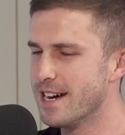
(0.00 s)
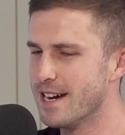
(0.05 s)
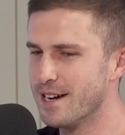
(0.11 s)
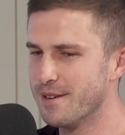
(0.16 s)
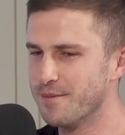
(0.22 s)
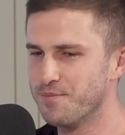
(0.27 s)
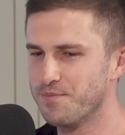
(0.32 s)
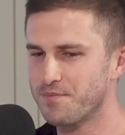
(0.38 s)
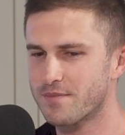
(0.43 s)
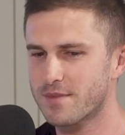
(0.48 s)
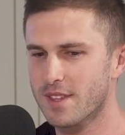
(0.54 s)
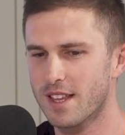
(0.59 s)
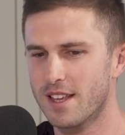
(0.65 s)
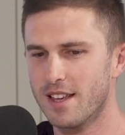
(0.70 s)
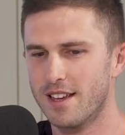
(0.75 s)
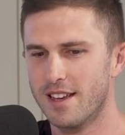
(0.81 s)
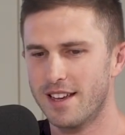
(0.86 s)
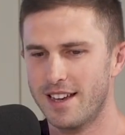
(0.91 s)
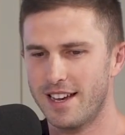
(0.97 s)
I
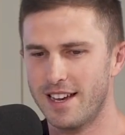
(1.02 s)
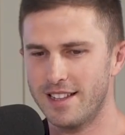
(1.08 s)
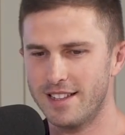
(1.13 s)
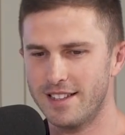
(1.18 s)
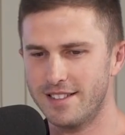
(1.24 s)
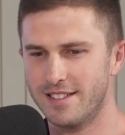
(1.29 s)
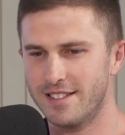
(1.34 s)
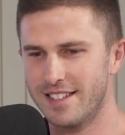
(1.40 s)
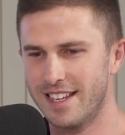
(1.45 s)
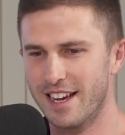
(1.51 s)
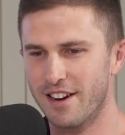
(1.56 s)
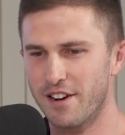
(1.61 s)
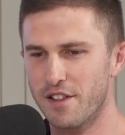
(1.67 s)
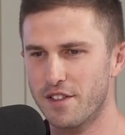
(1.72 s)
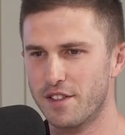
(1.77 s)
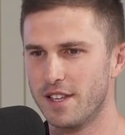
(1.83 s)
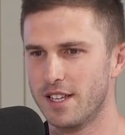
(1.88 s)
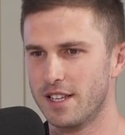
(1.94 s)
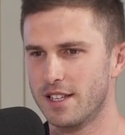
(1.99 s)
don't
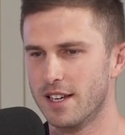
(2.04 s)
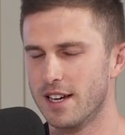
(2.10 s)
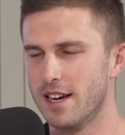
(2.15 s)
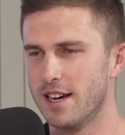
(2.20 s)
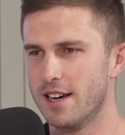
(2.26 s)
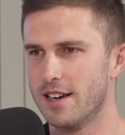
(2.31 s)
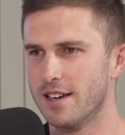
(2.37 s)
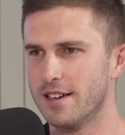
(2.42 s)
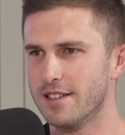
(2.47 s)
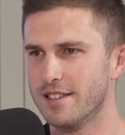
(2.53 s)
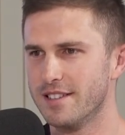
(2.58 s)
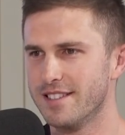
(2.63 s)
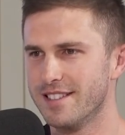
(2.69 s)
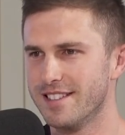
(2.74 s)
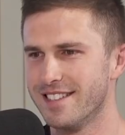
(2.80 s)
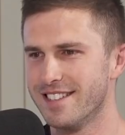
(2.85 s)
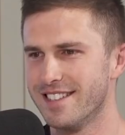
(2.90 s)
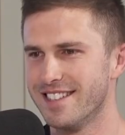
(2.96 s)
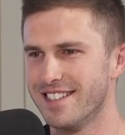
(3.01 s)
think
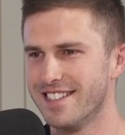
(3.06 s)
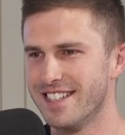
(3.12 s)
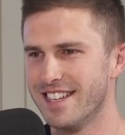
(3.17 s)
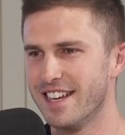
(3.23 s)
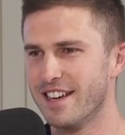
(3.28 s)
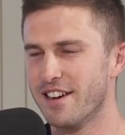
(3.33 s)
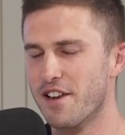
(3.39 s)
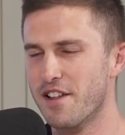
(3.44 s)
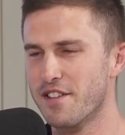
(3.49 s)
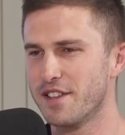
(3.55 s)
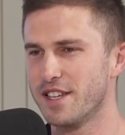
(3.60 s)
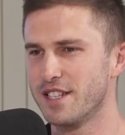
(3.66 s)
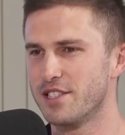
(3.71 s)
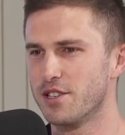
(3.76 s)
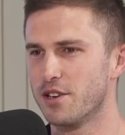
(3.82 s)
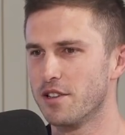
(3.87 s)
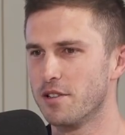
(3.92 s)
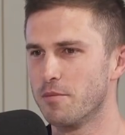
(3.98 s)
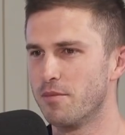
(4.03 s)

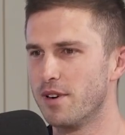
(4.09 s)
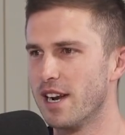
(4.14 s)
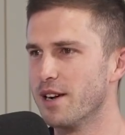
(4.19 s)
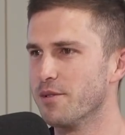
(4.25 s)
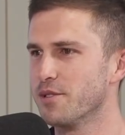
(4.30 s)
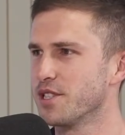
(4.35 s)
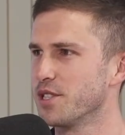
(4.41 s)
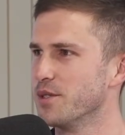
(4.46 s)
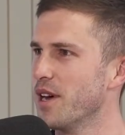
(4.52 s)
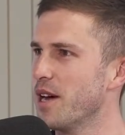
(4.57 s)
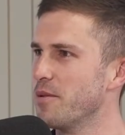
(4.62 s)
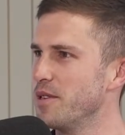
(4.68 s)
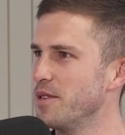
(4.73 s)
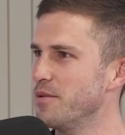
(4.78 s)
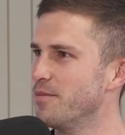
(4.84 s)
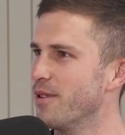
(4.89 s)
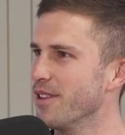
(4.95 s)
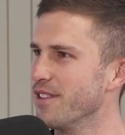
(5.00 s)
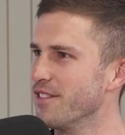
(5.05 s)
Jonathan Brown was too happy
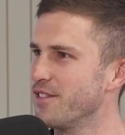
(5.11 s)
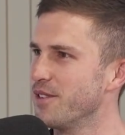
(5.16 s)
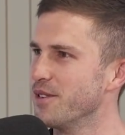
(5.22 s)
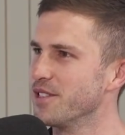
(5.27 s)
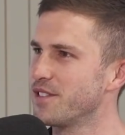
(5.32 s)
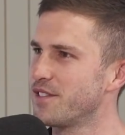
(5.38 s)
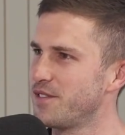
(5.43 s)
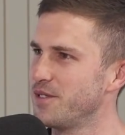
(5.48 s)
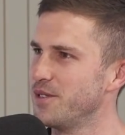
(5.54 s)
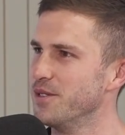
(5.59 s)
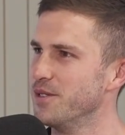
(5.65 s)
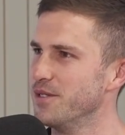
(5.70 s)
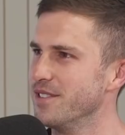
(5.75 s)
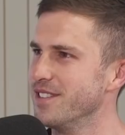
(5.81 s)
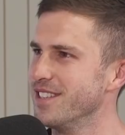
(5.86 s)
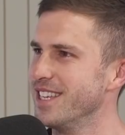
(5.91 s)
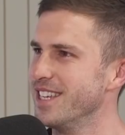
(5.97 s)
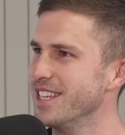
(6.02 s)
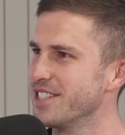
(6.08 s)
by the first few
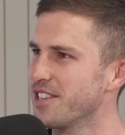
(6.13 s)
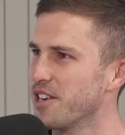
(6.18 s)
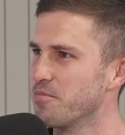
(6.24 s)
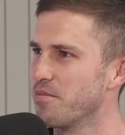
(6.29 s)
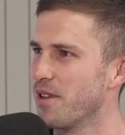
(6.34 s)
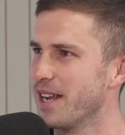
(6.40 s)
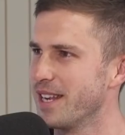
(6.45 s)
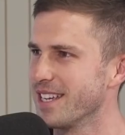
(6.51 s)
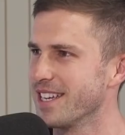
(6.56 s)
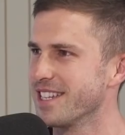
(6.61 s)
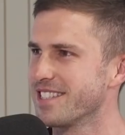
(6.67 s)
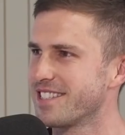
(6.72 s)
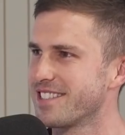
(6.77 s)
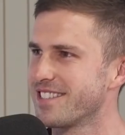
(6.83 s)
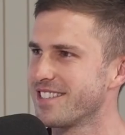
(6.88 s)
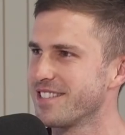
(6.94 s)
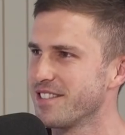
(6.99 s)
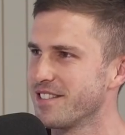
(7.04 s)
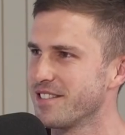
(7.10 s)
years that I played
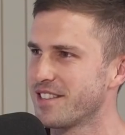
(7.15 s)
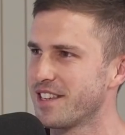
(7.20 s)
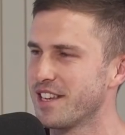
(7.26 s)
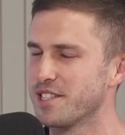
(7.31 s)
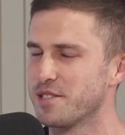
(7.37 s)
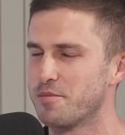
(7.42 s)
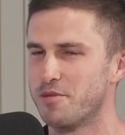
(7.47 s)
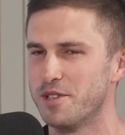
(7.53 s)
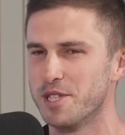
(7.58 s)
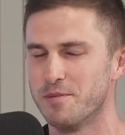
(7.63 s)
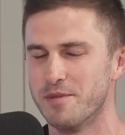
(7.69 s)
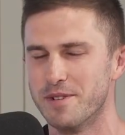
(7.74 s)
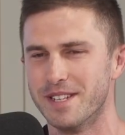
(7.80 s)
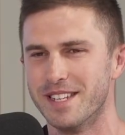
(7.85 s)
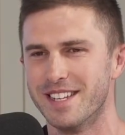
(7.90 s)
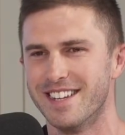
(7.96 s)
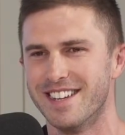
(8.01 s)
against Brisbane.